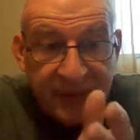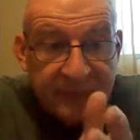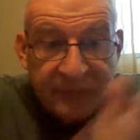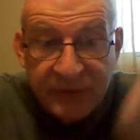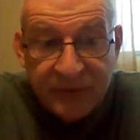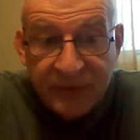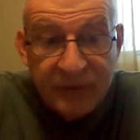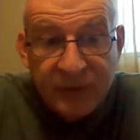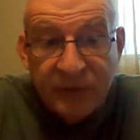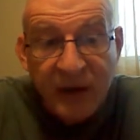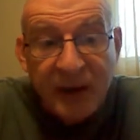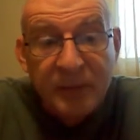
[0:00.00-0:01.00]
I'm
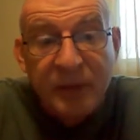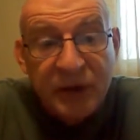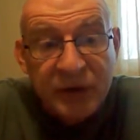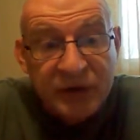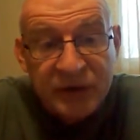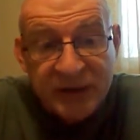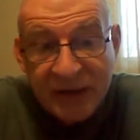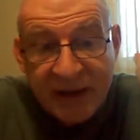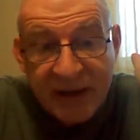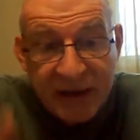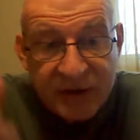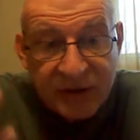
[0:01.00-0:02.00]
doing an emergency
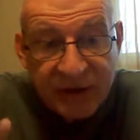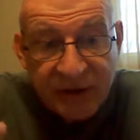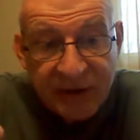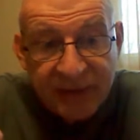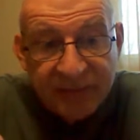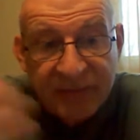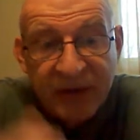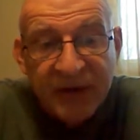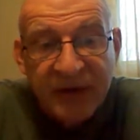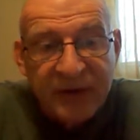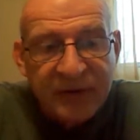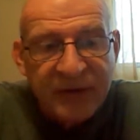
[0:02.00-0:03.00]
lecture here,
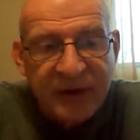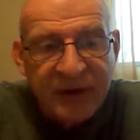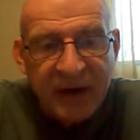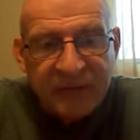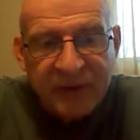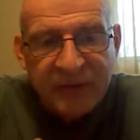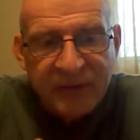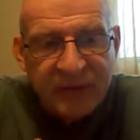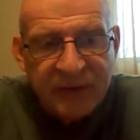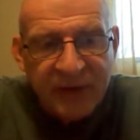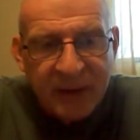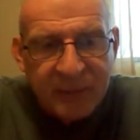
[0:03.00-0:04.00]
so I haven't given
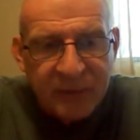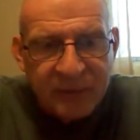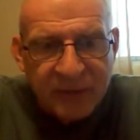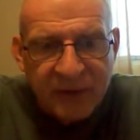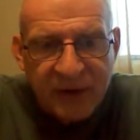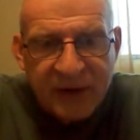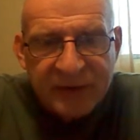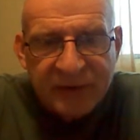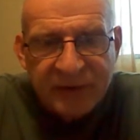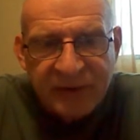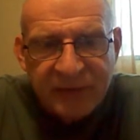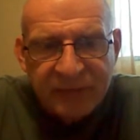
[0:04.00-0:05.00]
you examples of the
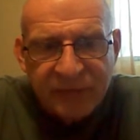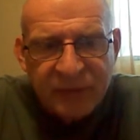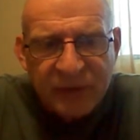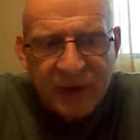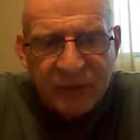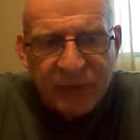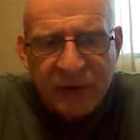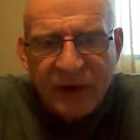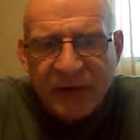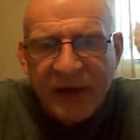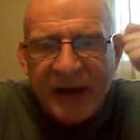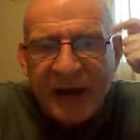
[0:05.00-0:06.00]
literature. We'll try and work
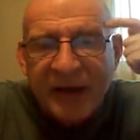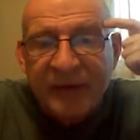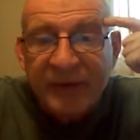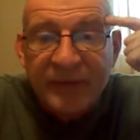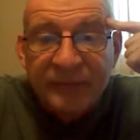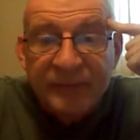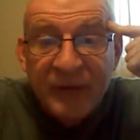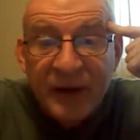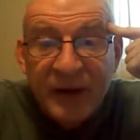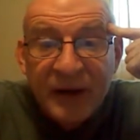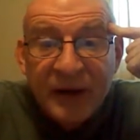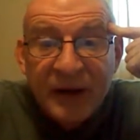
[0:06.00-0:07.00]
on that later.
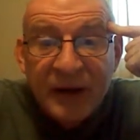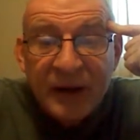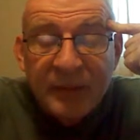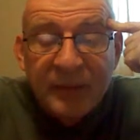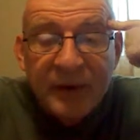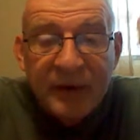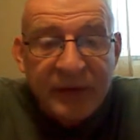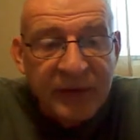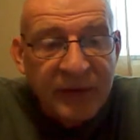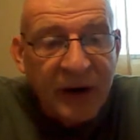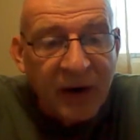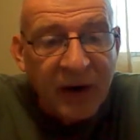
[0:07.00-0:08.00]
But
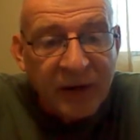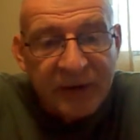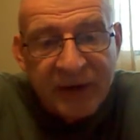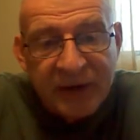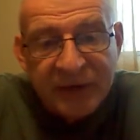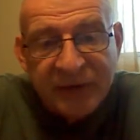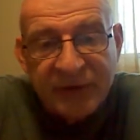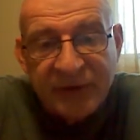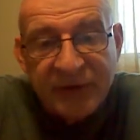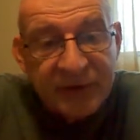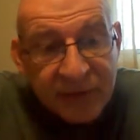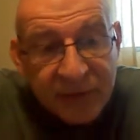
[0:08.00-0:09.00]
the art, the
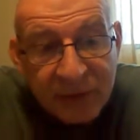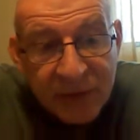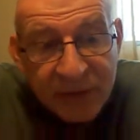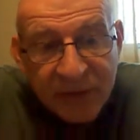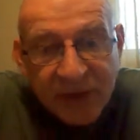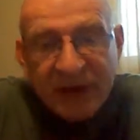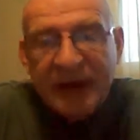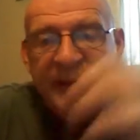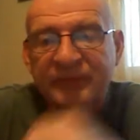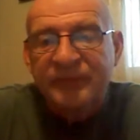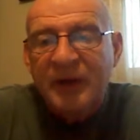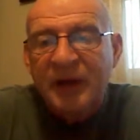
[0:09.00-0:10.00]
literature. So
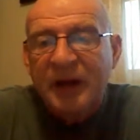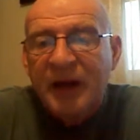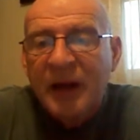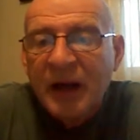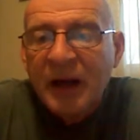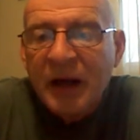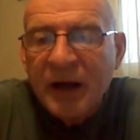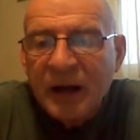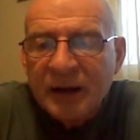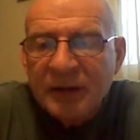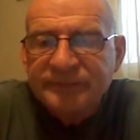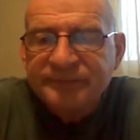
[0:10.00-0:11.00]
music.
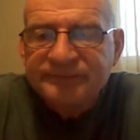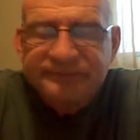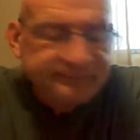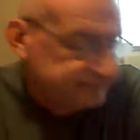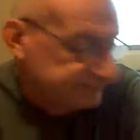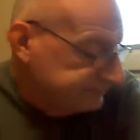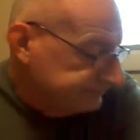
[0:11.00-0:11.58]
Again,